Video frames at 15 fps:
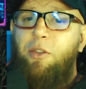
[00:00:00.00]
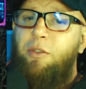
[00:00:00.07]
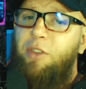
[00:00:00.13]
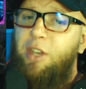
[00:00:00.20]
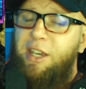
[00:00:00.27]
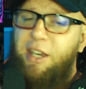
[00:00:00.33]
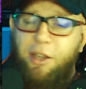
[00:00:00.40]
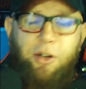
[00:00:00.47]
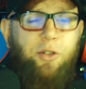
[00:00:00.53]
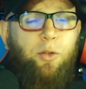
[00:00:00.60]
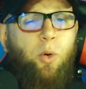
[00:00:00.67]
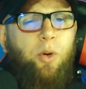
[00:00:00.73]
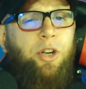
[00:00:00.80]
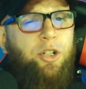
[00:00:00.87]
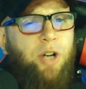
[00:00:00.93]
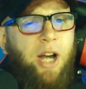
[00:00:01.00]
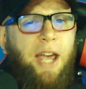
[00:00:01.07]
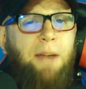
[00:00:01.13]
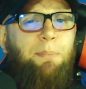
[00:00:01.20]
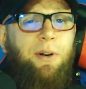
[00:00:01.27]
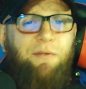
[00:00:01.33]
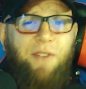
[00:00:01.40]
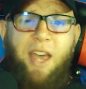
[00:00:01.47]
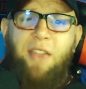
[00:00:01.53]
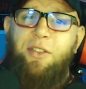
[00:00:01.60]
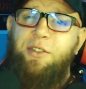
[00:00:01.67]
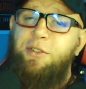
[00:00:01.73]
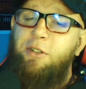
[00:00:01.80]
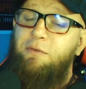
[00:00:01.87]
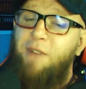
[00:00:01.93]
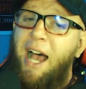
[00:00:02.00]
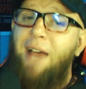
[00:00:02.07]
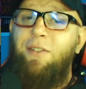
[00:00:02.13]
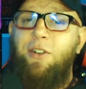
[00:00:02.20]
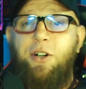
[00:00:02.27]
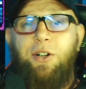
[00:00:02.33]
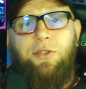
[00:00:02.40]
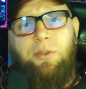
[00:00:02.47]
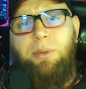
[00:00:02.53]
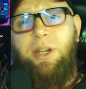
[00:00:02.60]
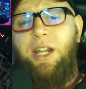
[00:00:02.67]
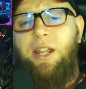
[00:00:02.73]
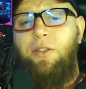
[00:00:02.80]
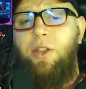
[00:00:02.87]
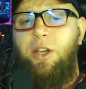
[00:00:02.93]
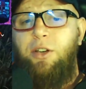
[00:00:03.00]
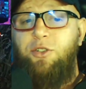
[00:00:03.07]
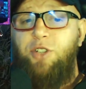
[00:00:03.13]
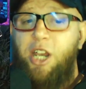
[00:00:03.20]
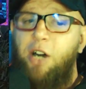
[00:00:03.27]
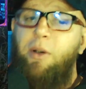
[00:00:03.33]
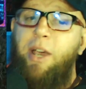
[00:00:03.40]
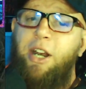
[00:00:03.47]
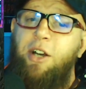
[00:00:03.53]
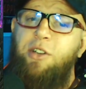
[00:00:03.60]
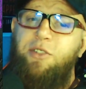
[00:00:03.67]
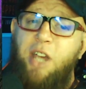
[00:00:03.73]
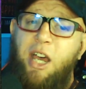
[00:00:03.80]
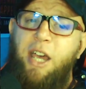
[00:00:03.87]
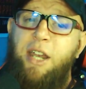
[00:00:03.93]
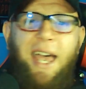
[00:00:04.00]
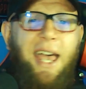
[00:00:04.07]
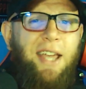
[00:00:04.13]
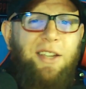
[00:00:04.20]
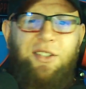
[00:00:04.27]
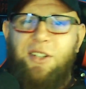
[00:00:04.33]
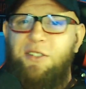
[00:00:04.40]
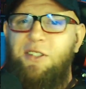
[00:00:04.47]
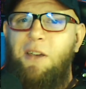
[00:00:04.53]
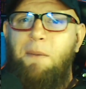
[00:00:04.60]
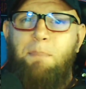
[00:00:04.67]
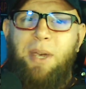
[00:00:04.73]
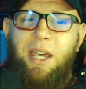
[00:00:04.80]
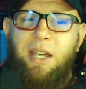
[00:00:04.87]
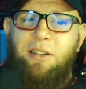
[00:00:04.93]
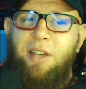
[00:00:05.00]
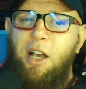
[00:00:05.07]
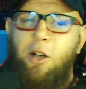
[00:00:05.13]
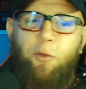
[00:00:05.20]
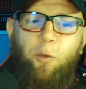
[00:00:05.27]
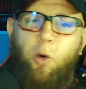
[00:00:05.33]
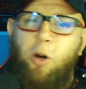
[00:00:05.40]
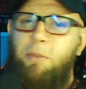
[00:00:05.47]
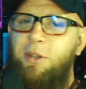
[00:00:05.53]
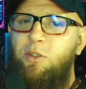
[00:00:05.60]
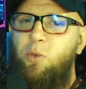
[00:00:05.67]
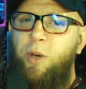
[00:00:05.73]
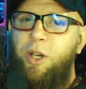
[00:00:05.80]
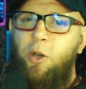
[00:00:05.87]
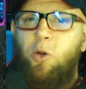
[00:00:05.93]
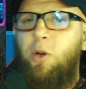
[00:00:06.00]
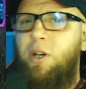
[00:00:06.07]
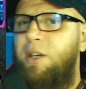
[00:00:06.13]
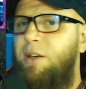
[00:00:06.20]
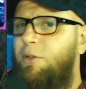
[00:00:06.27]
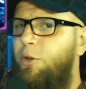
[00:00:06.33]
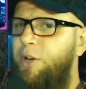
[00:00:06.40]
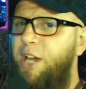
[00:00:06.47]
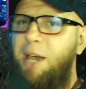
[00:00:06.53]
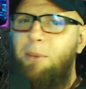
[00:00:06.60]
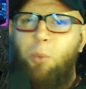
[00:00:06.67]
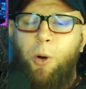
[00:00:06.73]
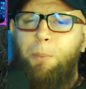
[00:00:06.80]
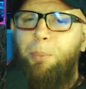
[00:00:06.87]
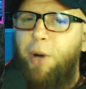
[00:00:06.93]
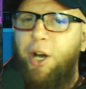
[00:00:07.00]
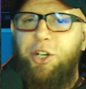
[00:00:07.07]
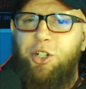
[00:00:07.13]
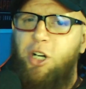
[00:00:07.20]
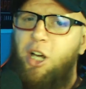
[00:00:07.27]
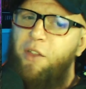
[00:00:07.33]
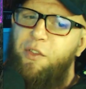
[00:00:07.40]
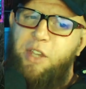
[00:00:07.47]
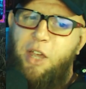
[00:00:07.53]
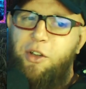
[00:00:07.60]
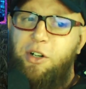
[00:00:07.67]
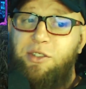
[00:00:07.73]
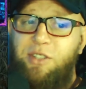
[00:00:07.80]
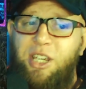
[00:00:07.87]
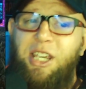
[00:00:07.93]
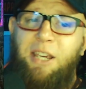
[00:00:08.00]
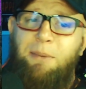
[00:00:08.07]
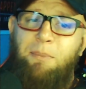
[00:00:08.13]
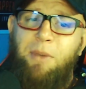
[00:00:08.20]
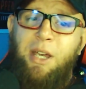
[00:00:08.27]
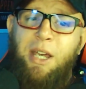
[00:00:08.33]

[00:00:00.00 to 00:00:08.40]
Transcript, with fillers: the killer is going to try and prevent the survivors from getting the generators done. It's just a big tug of war between who can create more pressure on the other team.